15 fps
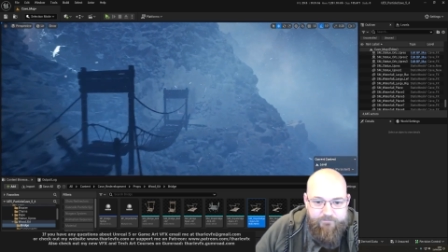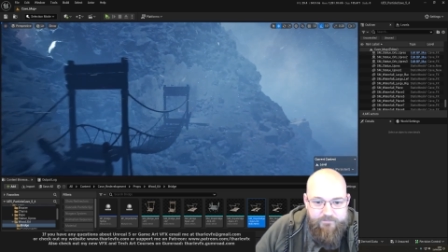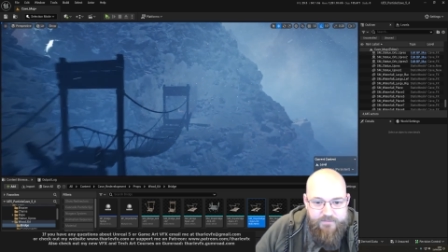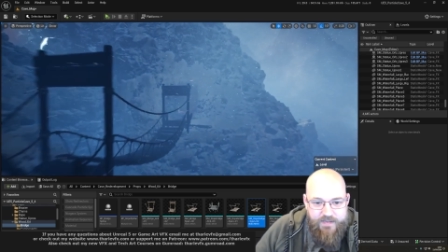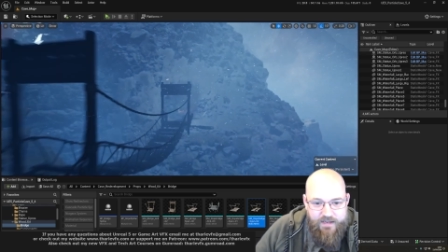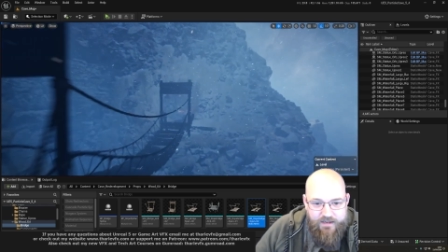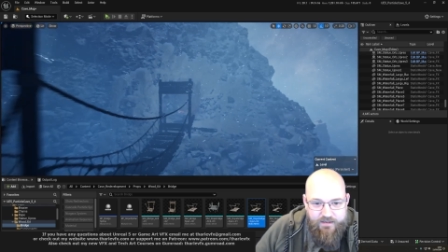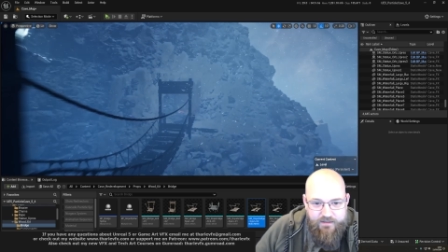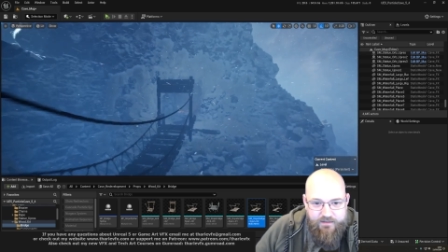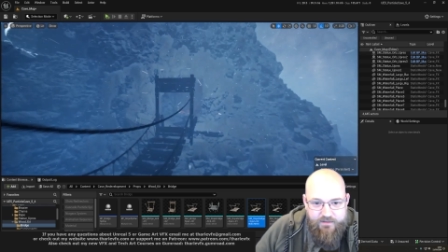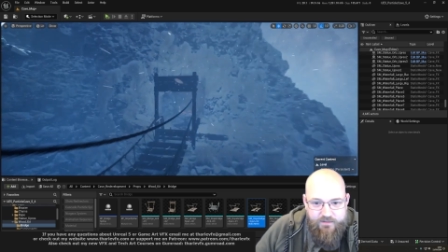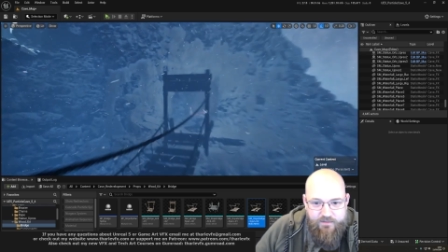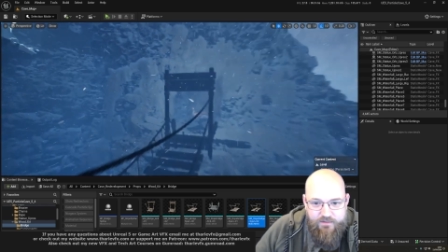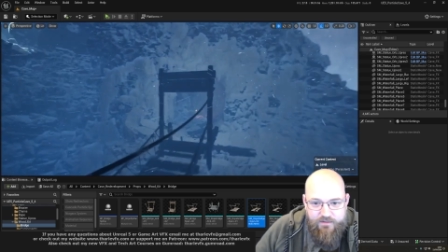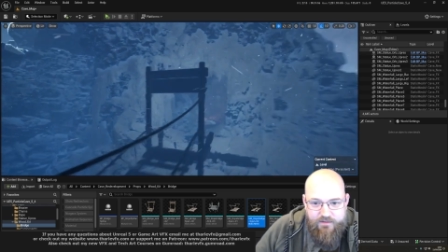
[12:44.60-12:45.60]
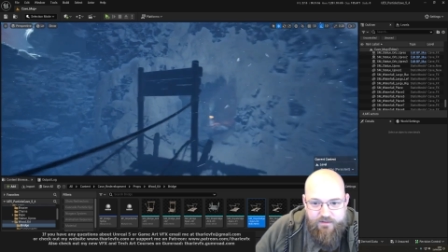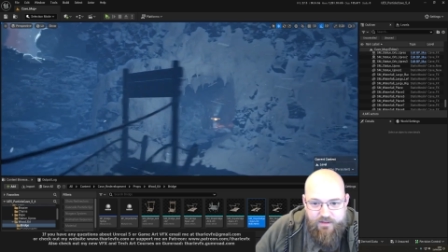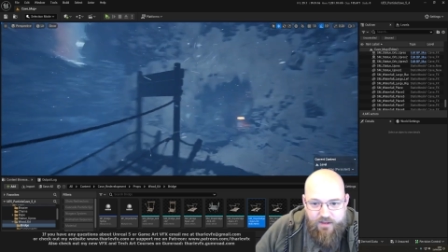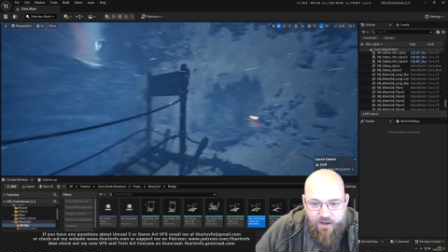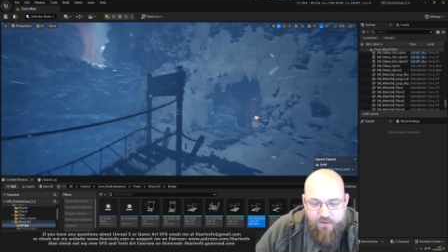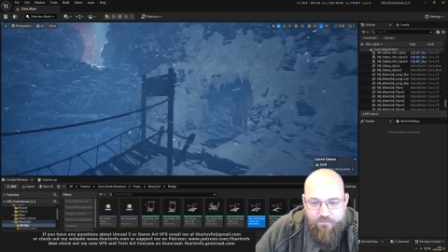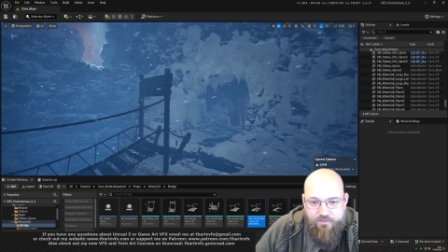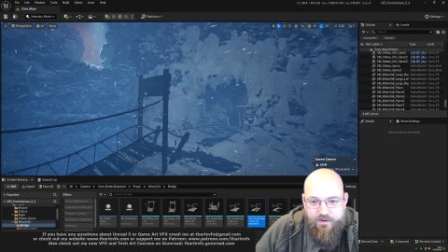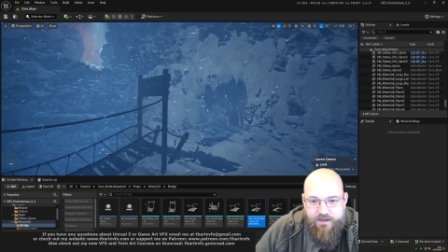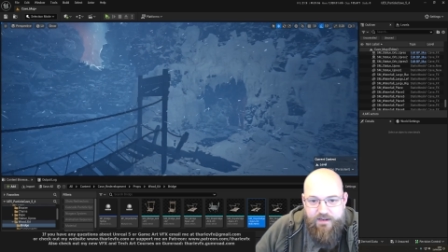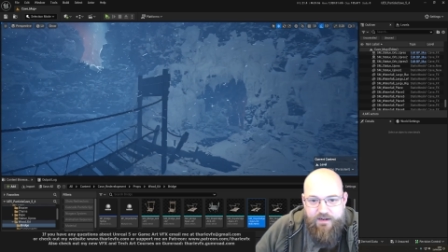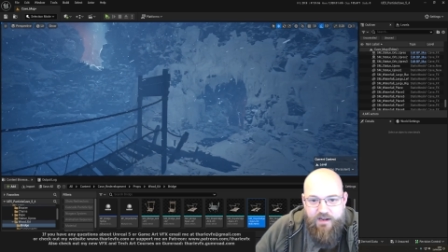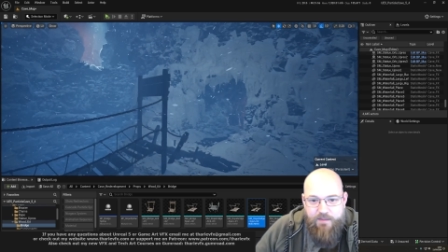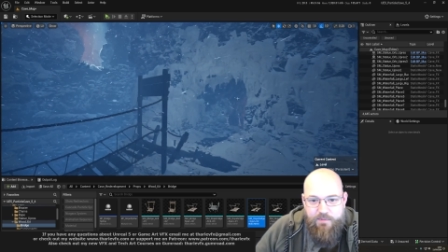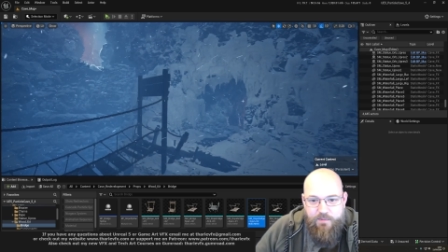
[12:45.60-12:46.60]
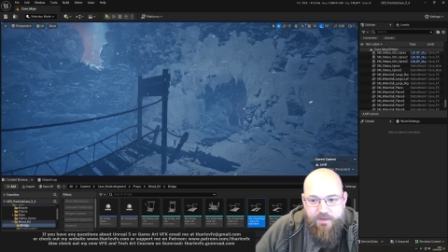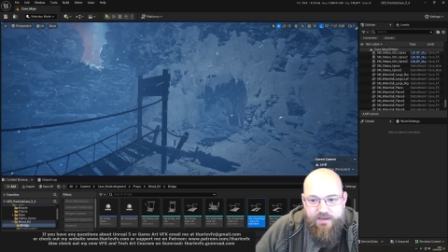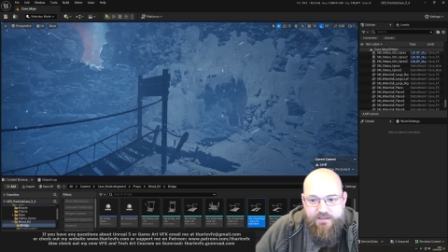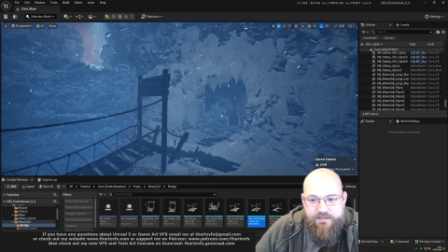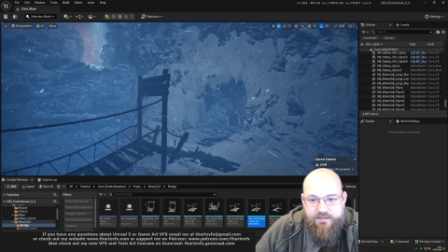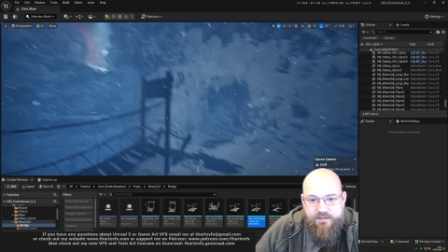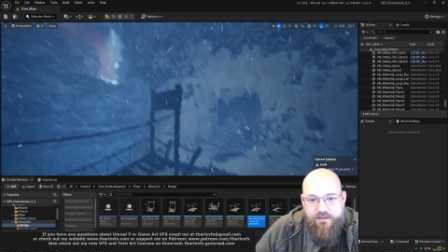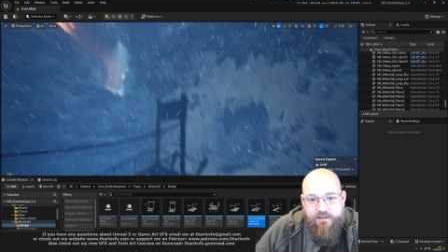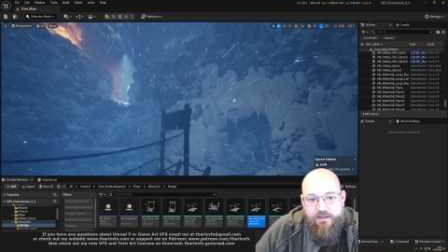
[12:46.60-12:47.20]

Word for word: yeah, hopefully in a couple of weeks,